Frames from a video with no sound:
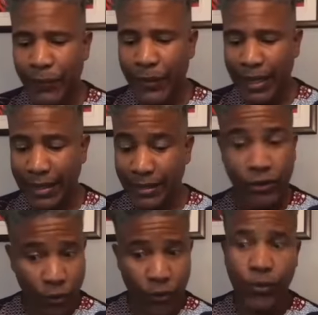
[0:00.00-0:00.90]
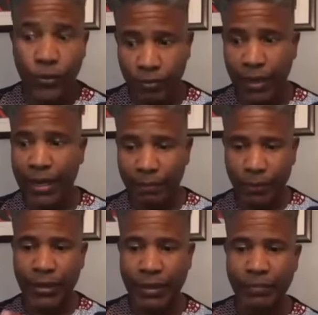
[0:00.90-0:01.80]
in school and
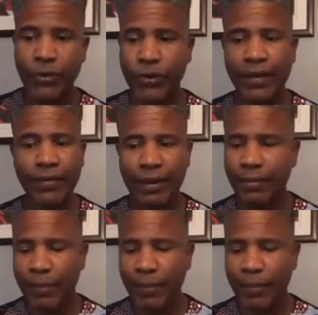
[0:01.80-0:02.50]
putting them together,